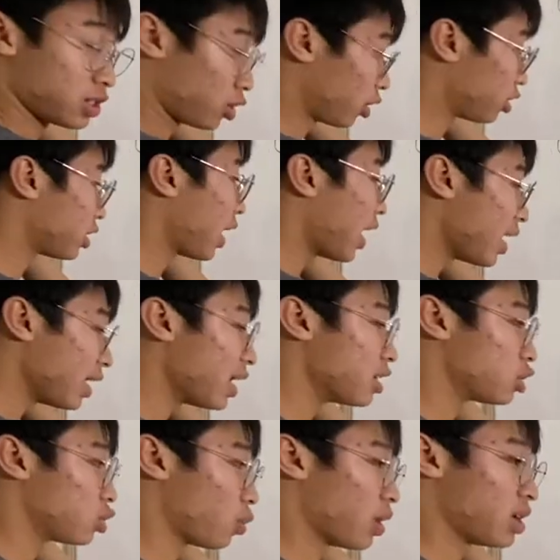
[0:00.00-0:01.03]
So there's eight
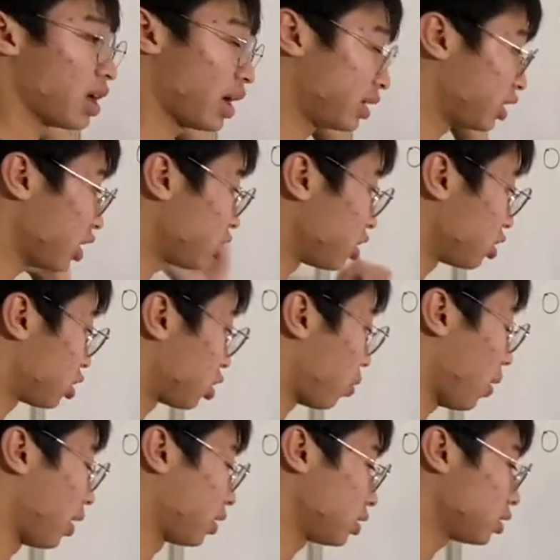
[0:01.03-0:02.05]
adjacent
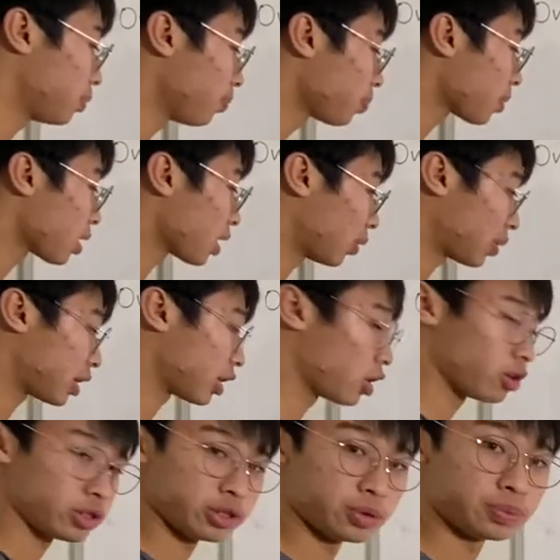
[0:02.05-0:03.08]
squares that we can
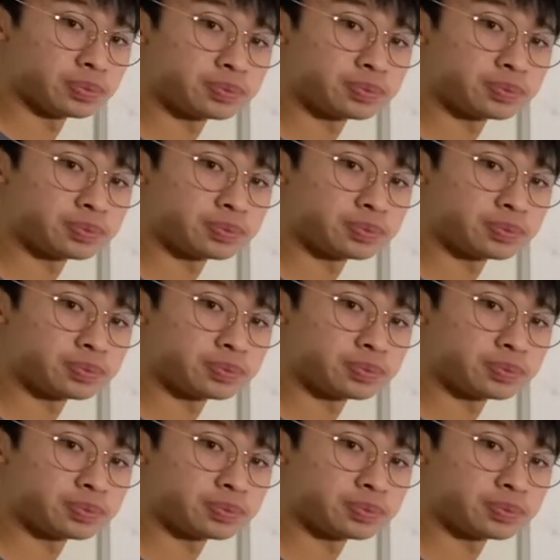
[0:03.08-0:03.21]
go to